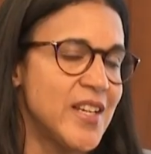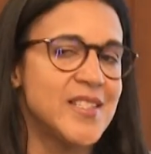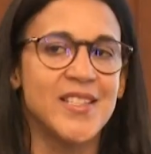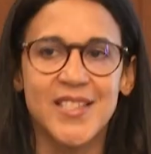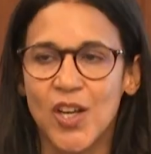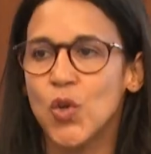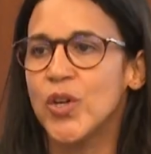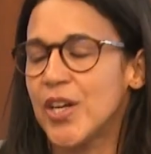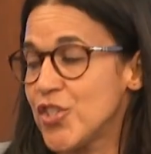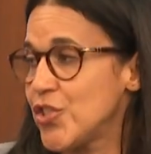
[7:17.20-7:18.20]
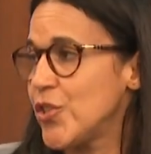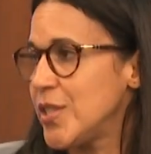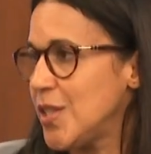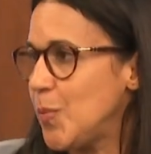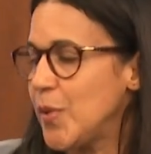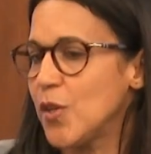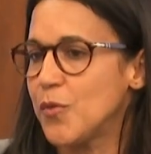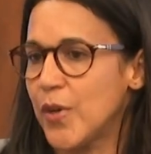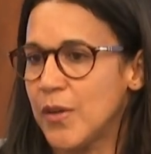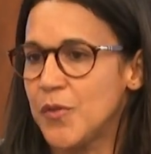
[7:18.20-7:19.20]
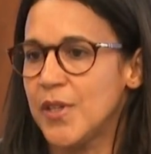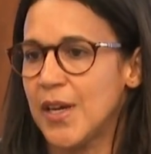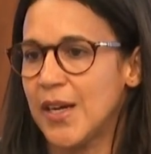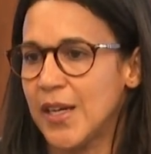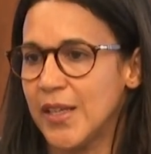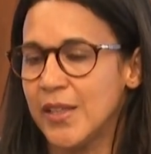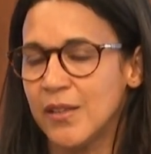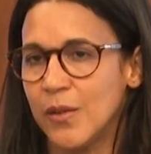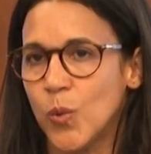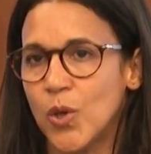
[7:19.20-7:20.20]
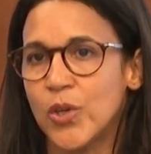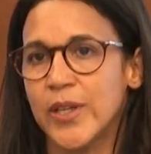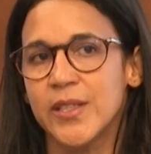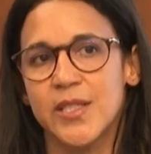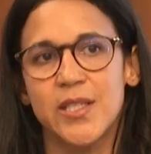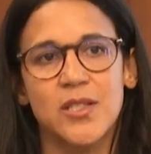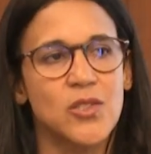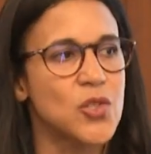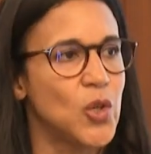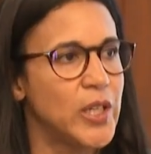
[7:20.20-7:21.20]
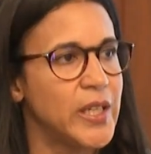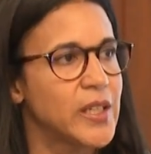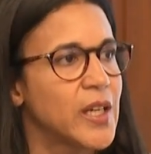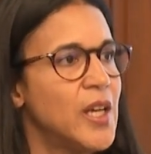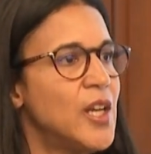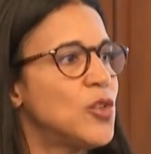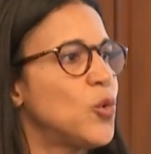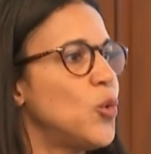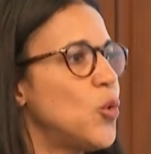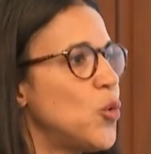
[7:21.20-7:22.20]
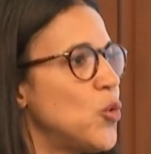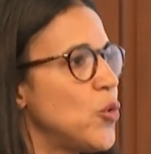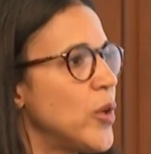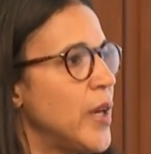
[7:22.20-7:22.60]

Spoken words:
is the second largest recipient of FDI in the world, and this is also linked to